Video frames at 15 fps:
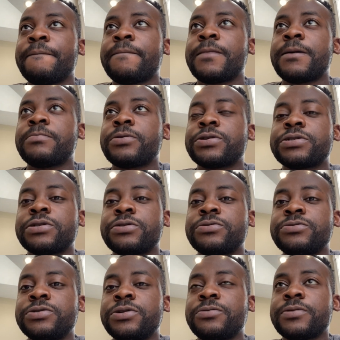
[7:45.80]
a person
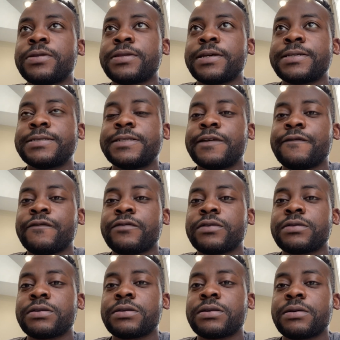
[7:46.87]
who's doing things differently,